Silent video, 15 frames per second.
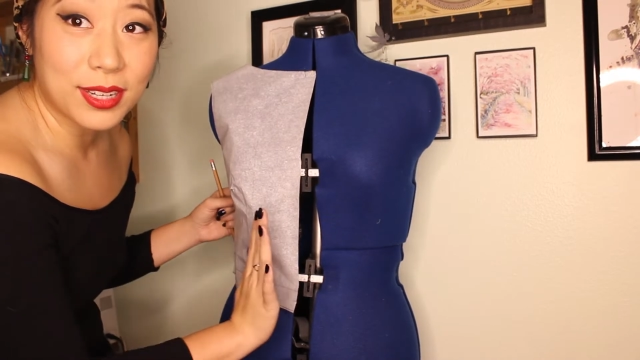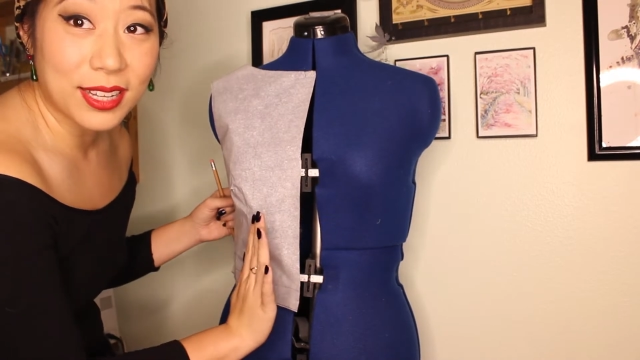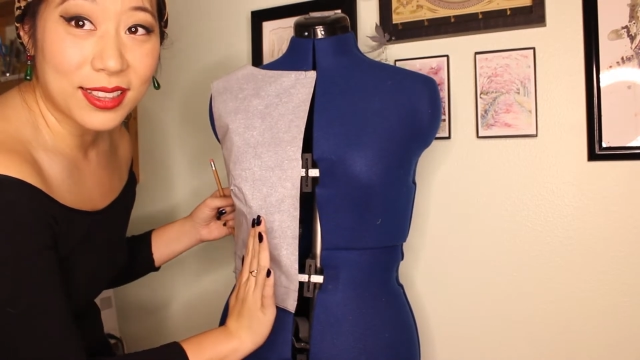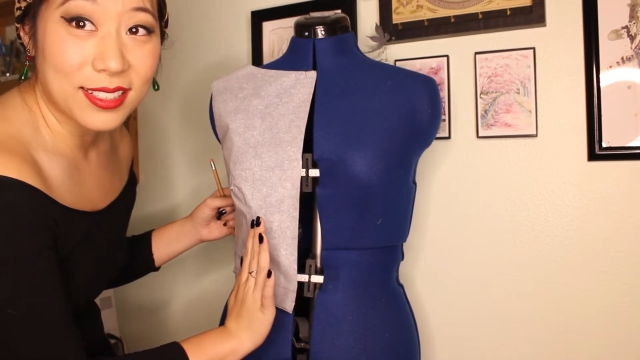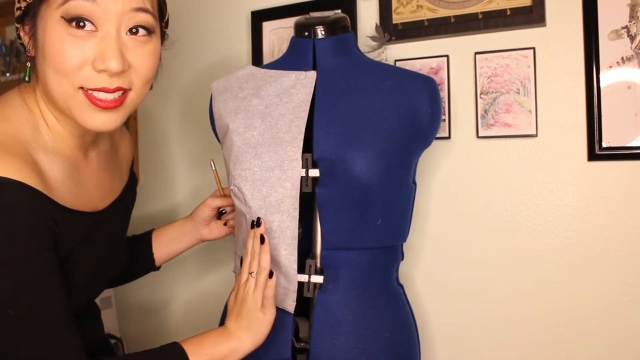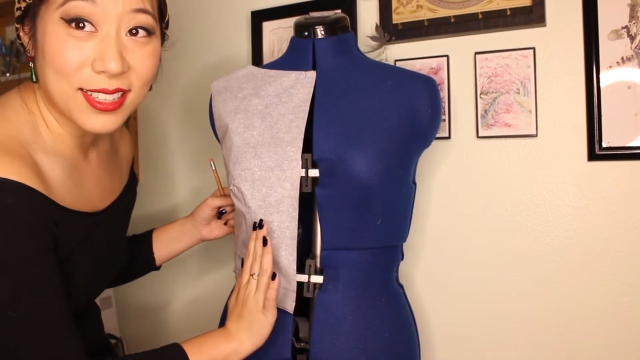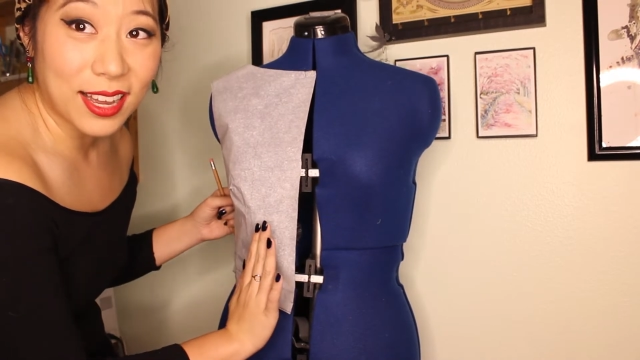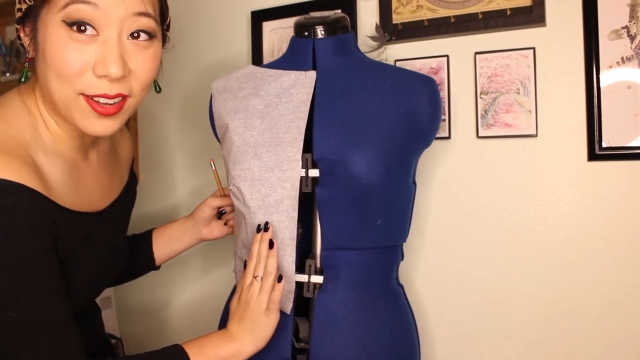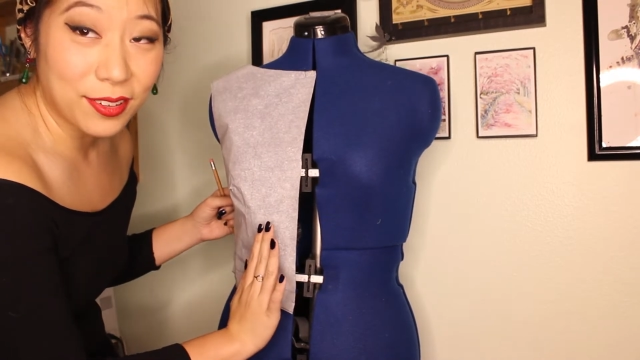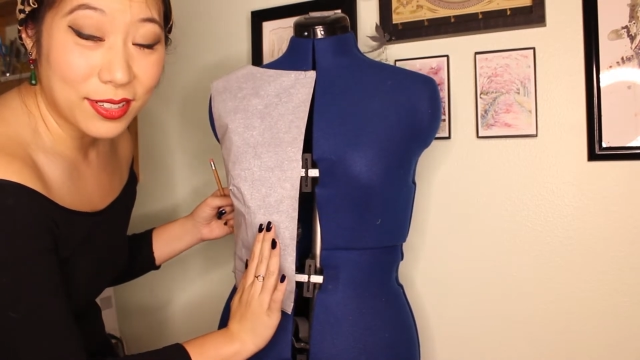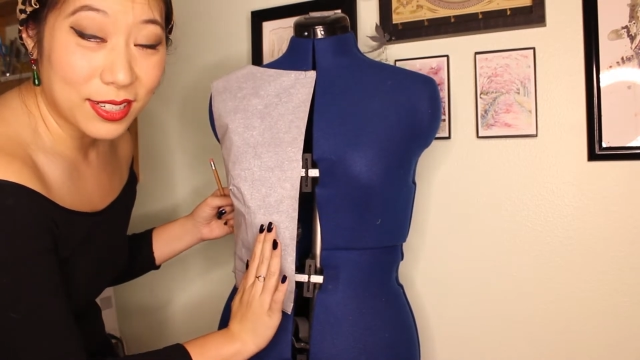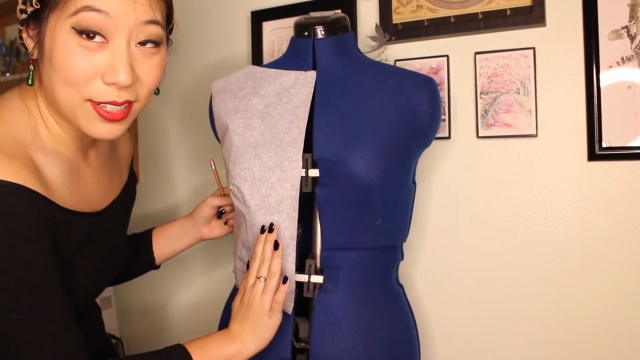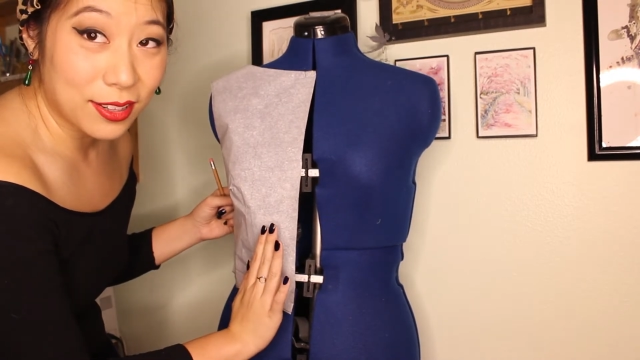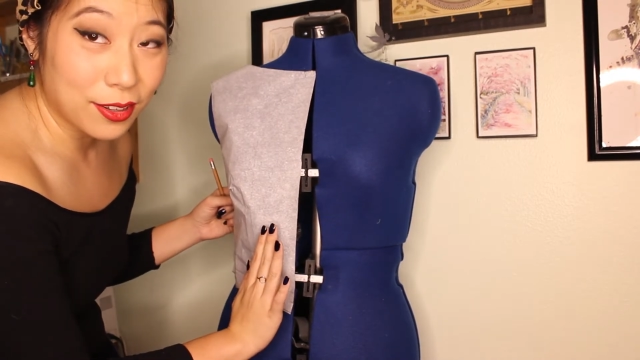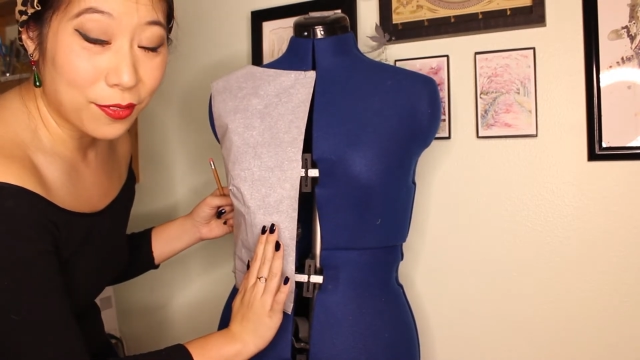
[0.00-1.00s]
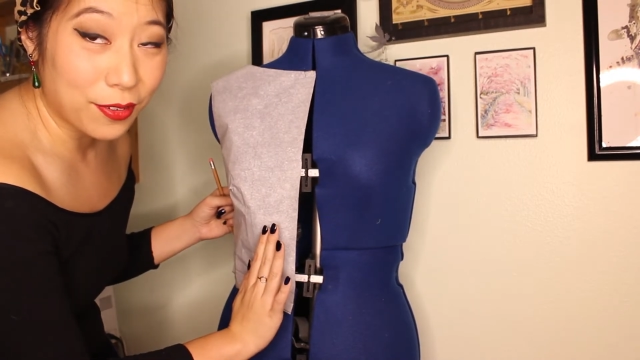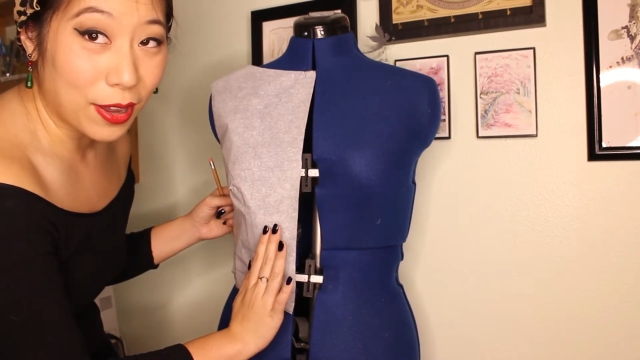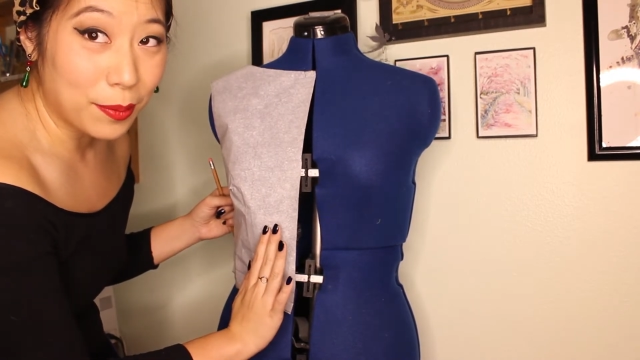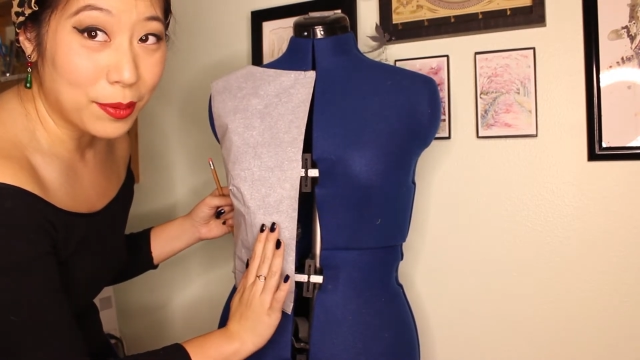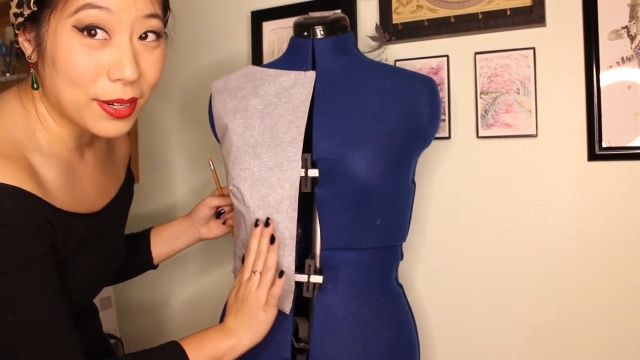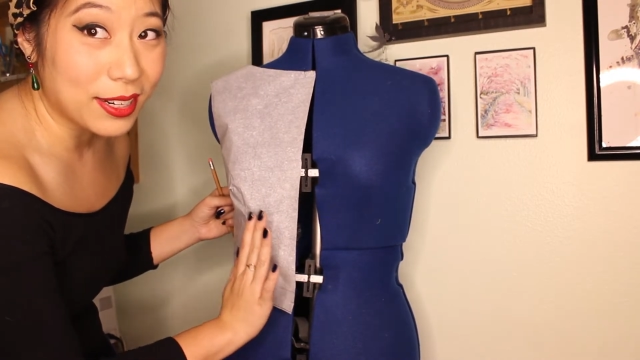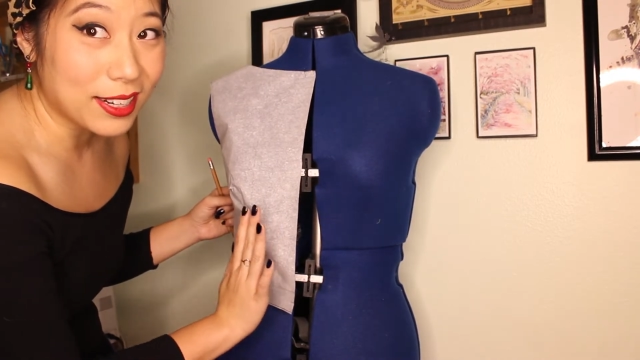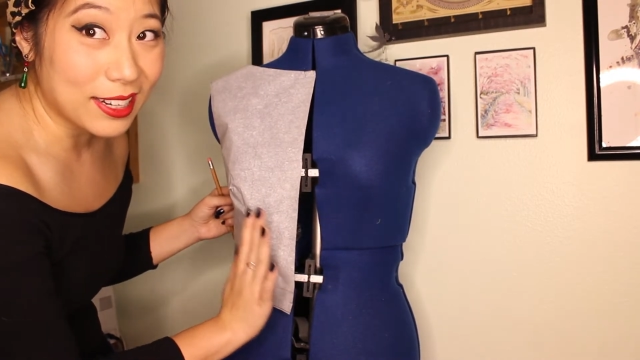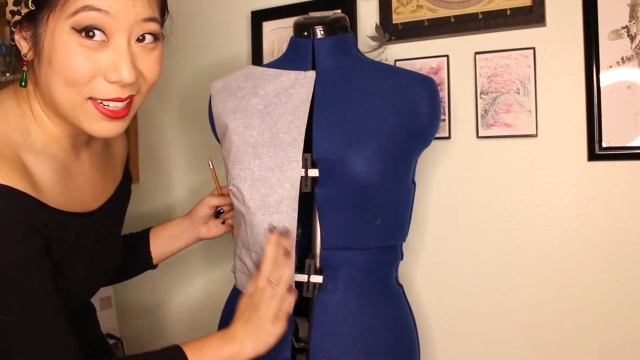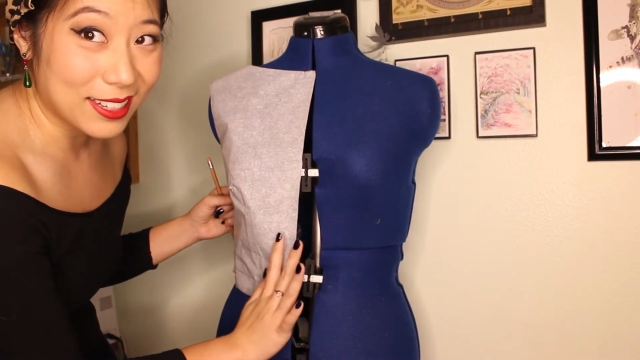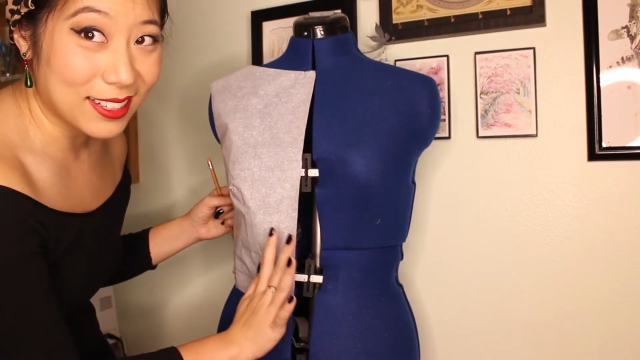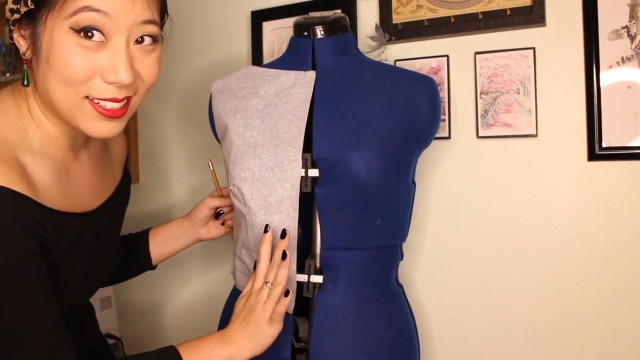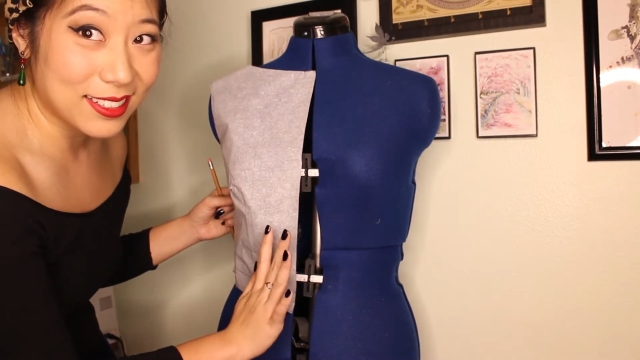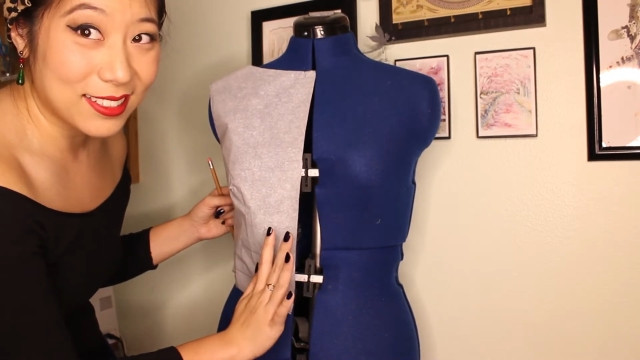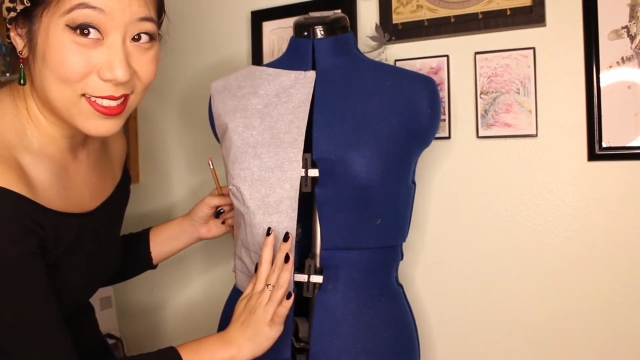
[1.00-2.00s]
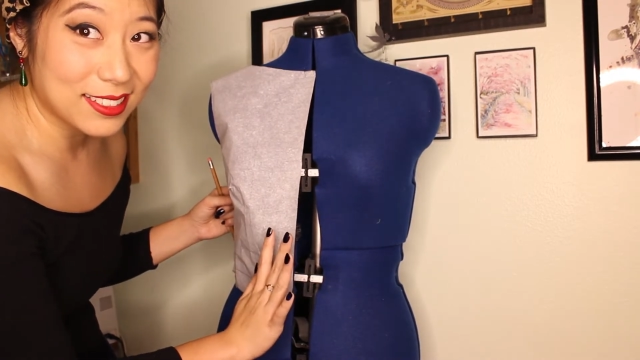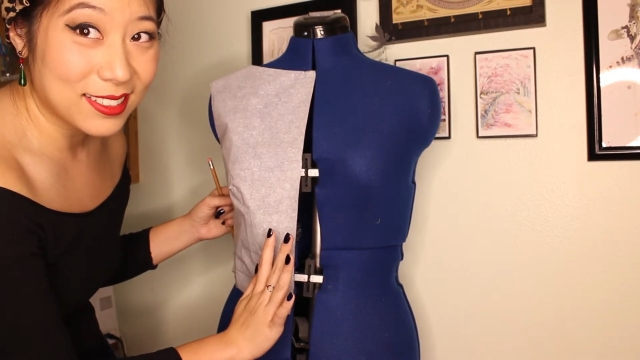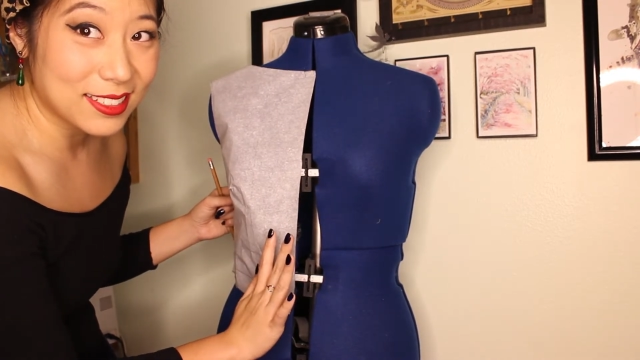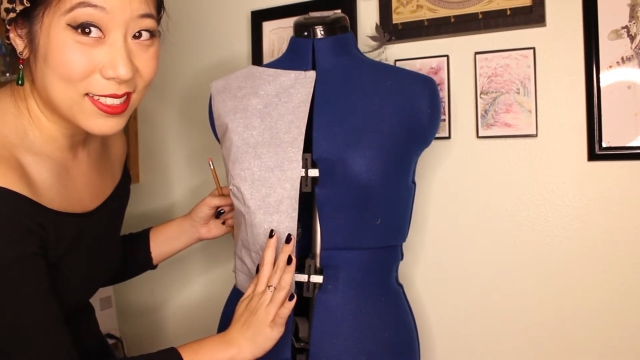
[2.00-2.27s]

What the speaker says: cut this out in the fabric and